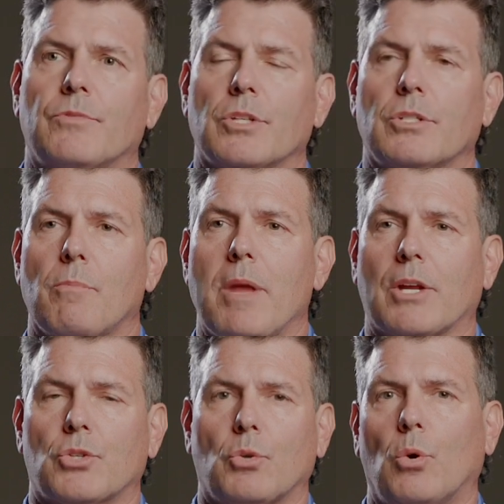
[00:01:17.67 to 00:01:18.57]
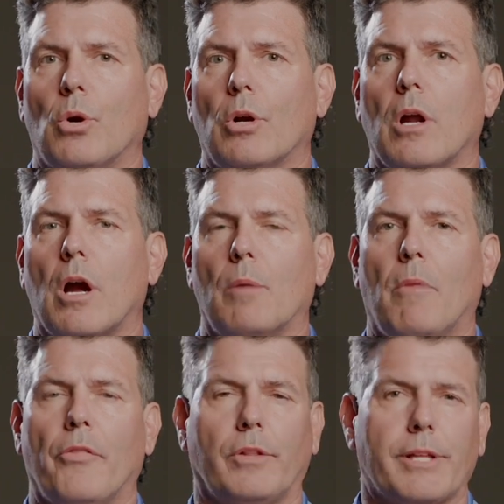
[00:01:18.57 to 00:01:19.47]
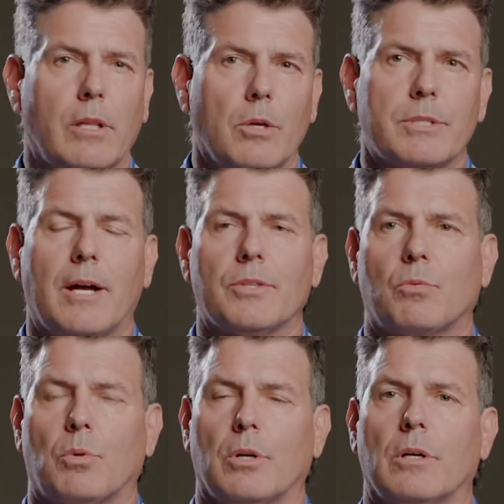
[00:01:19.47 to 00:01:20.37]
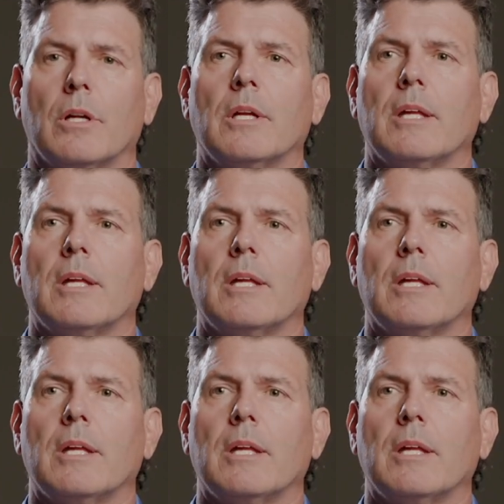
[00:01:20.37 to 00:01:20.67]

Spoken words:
just to make sure our monthly closeouts were